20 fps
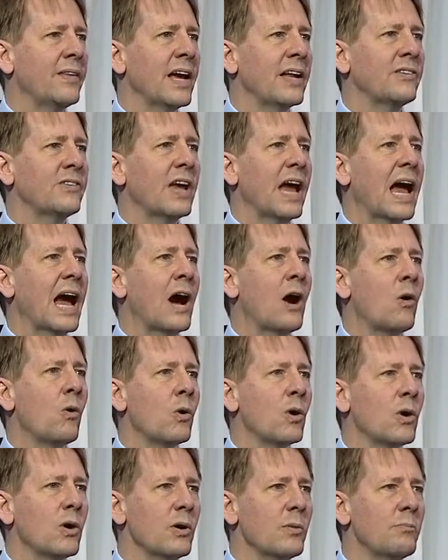That's
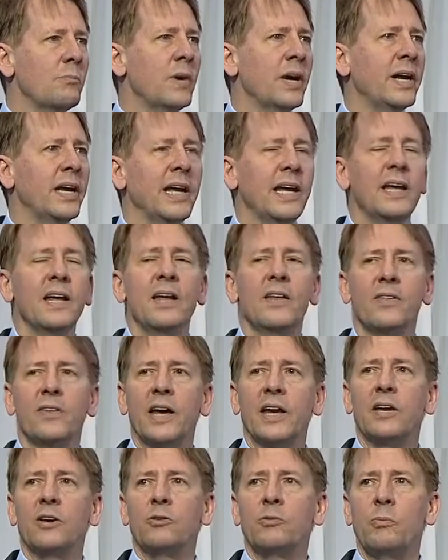our money
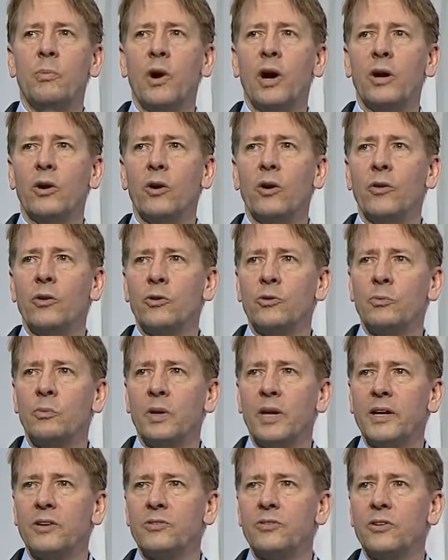that has bought all those
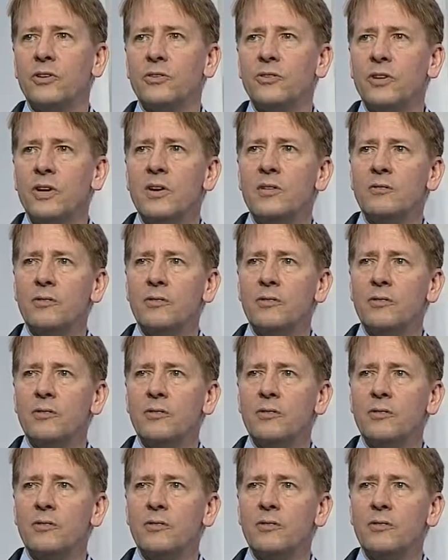places